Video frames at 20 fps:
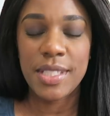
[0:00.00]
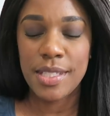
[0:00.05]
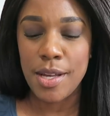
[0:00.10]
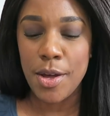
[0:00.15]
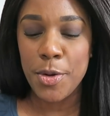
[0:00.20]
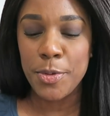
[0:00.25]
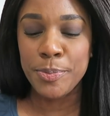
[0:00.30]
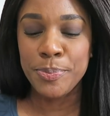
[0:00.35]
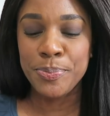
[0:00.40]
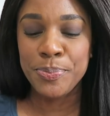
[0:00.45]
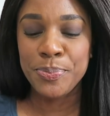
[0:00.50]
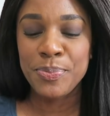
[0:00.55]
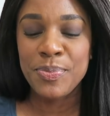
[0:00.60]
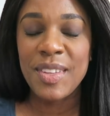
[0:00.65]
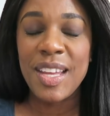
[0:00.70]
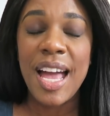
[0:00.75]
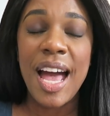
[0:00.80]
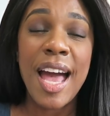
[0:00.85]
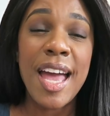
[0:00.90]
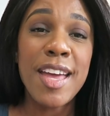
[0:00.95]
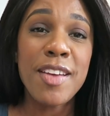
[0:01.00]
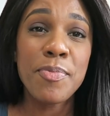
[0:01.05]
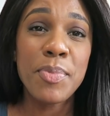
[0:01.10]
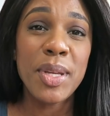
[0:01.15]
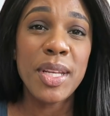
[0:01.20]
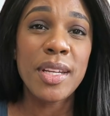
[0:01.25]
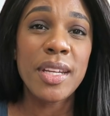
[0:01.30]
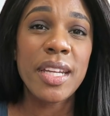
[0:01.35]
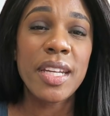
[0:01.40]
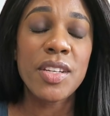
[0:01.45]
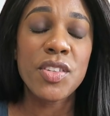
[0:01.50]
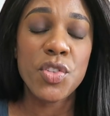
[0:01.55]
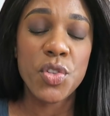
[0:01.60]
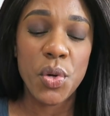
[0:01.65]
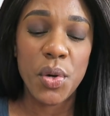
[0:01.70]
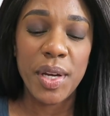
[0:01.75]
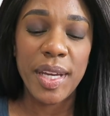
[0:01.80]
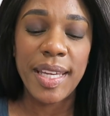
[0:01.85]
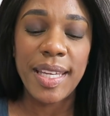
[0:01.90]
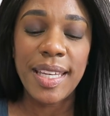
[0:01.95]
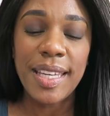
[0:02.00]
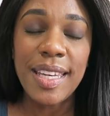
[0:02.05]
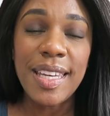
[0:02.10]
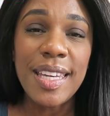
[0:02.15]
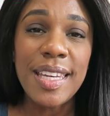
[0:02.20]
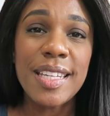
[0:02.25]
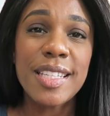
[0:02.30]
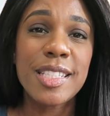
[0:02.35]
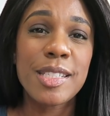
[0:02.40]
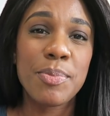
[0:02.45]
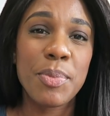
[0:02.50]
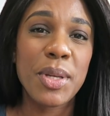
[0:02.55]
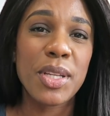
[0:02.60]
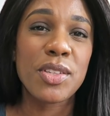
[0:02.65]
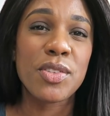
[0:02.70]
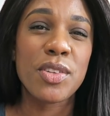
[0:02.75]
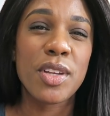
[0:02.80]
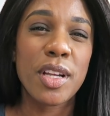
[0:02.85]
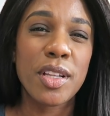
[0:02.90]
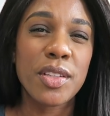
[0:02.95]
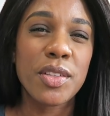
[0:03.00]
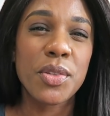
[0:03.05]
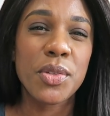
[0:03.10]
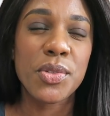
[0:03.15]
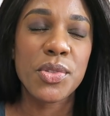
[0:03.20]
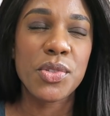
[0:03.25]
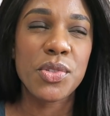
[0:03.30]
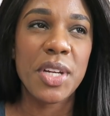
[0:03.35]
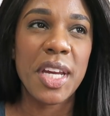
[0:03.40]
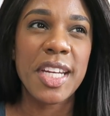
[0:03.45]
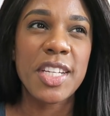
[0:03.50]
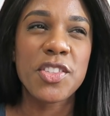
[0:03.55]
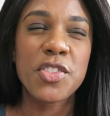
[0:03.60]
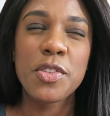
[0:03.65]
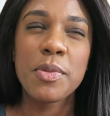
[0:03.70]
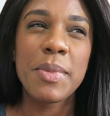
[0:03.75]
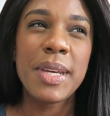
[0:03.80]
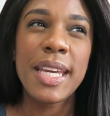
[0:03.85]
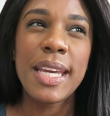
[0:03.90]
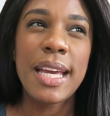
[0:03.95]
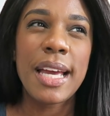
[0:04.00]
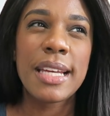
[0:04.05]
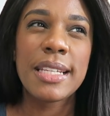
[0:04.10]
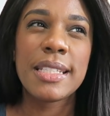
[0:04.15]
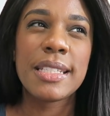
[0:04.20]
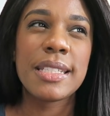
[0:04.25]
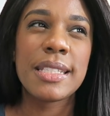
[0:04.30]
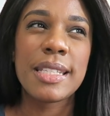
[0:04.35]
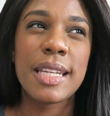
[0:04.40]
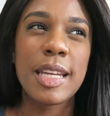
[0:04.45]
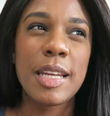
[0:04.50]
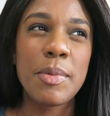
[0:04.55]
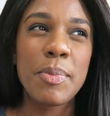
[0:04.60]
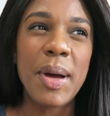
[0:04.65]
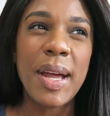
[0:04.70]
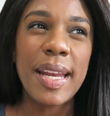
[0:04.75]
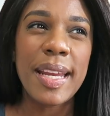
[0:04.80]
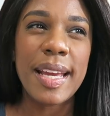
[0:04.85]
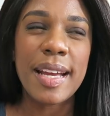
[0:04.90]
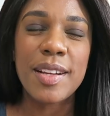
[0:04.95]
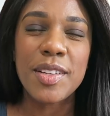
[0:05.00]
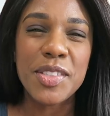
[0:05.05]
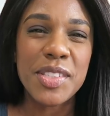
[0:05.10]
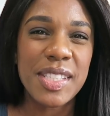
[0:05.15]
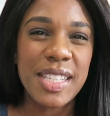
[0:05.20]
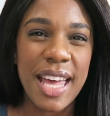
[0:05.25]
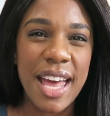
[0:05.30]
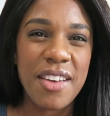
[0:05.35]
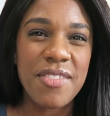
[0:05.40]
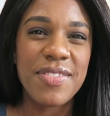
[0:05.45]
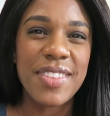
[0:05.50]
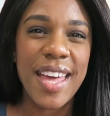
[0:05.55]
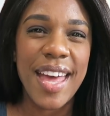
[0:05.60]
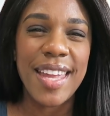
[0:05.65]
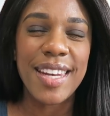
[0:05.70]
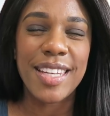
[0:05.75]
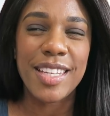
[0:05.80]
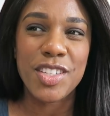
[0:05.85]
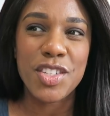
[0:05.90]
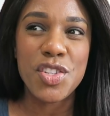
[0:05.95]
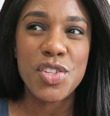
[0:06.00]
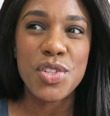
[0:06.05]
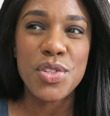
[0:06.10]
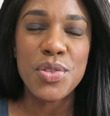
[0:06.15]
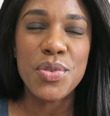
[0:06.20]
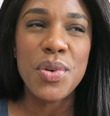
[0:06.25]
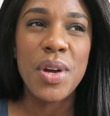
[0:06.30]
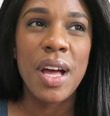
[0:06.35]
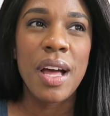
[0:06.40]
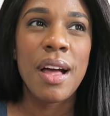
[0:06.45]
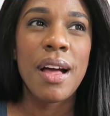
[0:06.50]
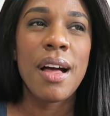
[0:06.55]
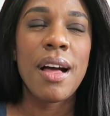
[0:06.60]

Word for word: So I have been enjoying it. It's been a little strange for me. Does anybody else have that issue?